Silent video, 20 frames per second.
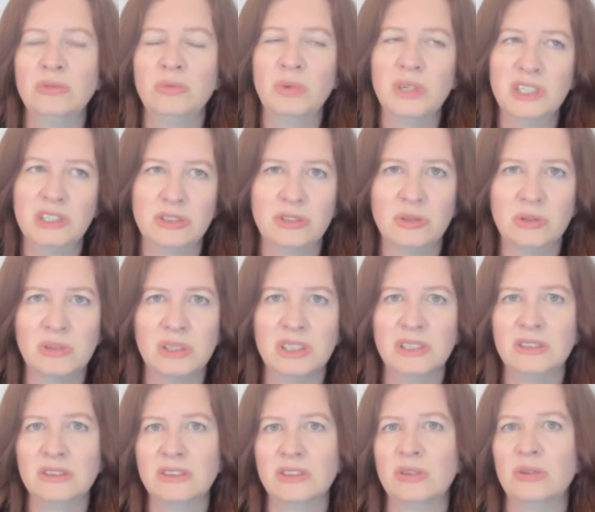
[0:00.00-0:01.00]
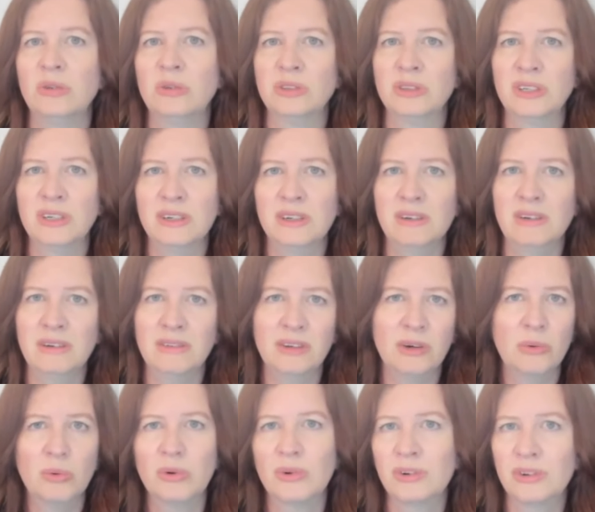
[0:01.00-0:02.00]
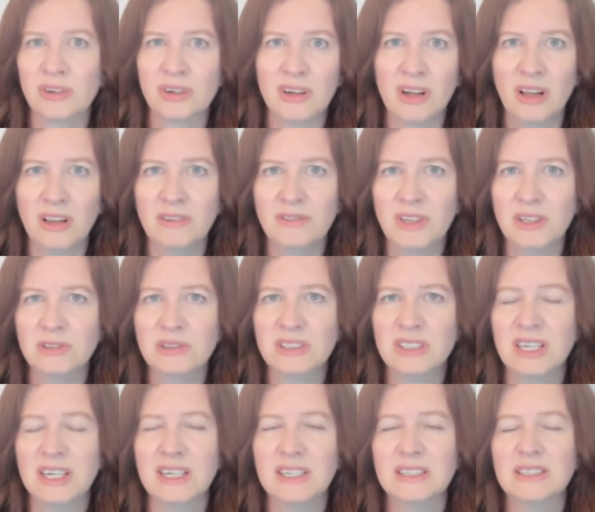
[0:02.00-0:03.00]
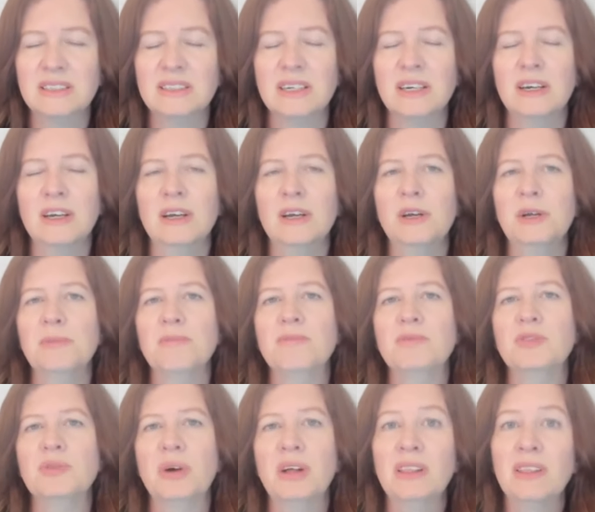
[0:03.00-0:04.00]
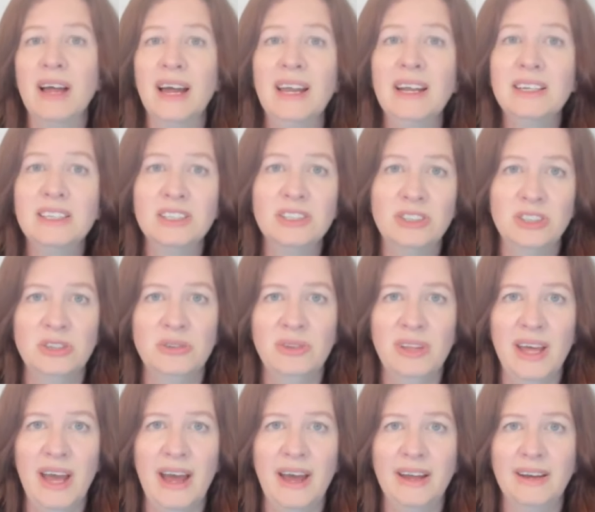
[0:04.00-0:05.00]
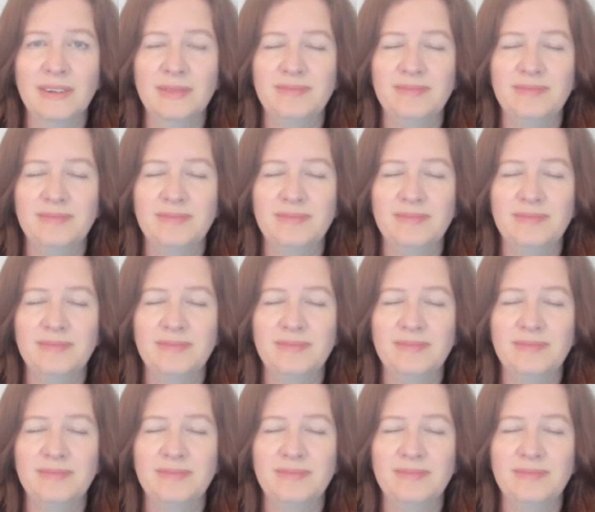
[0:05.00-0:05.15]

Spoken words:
which stories are told and the order and all of those things. So I like to do that.